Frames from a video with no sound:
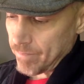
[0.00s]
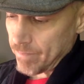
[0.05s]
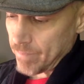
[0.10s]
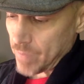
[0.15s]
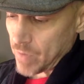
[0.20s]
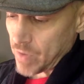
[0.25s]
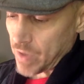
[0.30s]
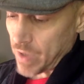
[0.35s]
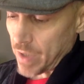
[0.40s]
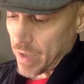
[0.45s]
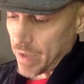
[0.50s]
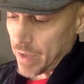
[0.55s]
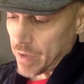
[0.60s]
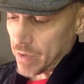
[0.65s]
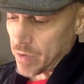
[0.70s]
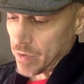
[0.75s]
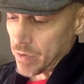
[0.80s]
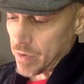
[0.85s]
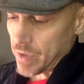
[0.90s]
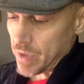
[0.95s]
studying
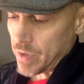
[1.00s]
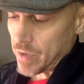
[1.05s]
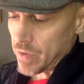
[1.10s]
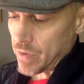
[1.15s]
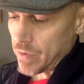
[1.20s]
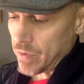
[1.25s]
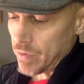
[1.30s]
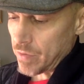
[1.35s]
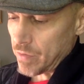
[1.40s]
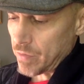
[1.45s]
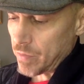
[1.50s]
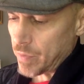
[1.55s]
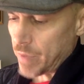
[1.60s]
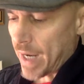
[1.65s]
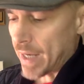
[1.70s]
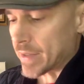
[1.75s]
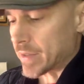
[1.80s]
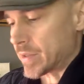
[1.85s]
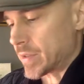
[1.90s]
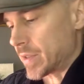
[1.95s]
jiu-jitsu,
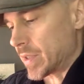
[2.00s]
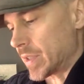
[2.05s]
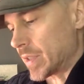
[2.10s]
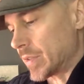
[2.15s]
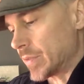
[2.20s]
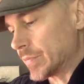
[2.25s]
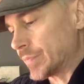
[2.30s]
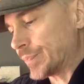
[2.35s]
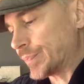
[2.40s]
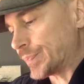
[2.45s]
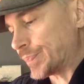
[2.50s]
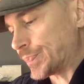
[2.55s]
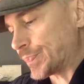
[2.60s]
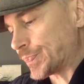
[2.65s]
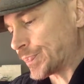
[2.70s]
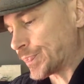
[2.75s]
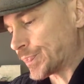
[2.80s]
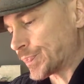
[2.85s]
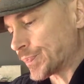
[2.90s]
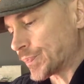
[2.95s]
practicing
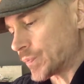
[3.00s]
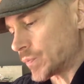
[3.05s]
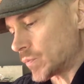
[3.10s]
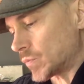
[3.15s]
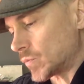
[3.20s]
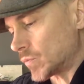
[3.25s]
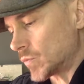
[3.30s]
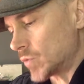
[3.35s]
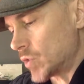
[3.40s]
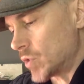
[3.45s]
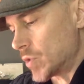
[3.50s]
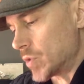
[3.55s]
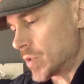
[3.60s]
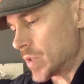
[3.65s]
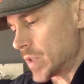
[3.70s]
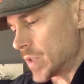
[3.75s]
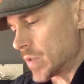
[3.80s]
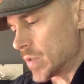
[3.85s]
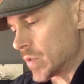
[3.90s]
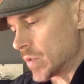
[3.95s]

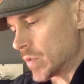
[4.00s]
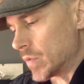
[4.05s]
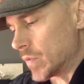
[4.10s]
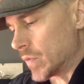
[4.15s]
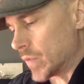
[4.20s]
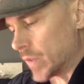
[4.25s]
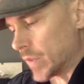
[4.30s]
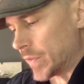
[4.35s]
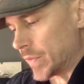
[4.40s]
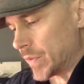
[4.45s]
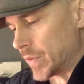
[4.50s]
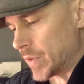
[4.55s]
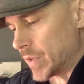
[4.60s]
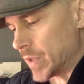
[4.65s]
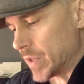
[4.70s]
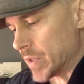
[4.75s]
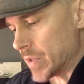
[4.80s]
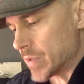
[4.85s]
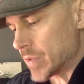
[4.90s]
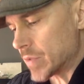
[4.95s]
jiu-jitsu for a few
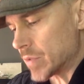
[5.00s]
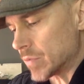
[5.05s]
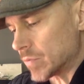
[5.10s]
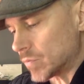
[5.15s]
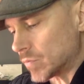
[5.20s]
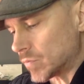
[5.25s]
years,